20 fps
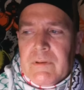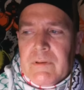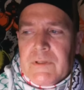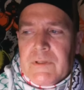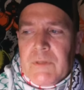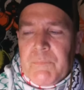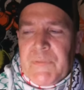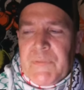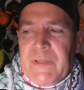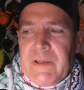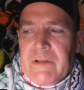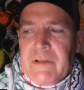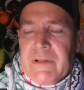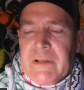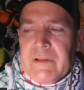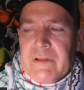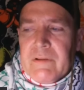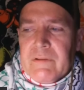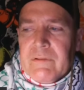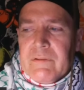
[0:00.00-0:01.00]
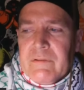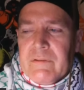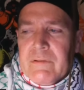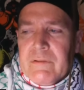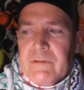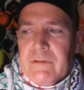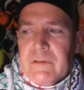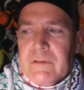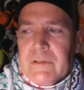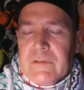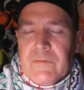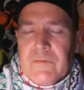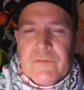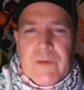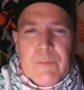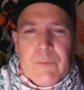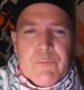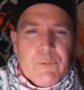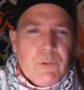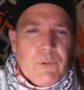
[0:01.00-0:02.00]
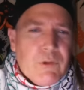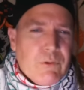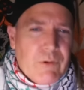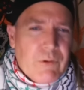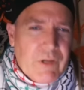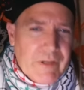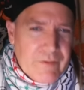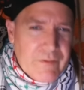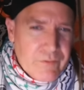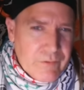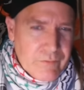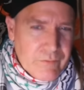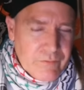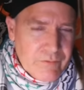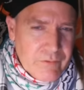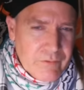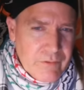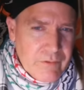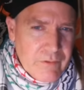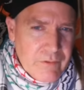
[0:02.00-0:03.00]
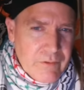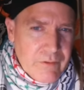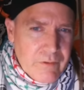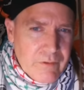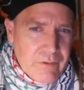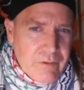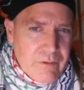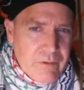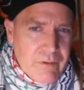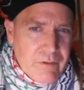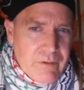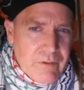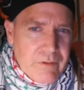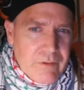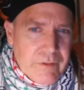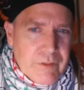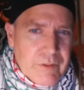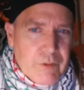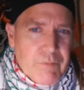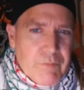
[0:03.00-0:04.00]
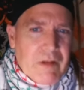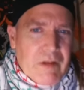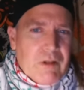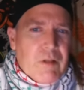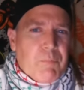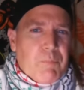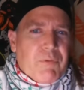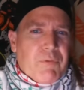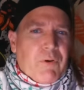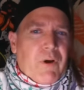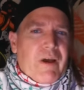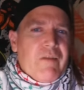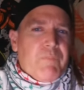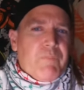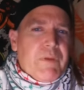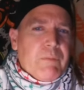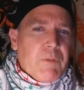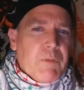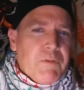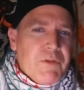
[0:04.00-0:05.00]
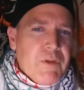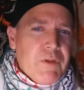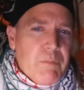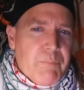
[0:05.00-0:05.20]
competing conceptual horizons. You've got to deprive people of the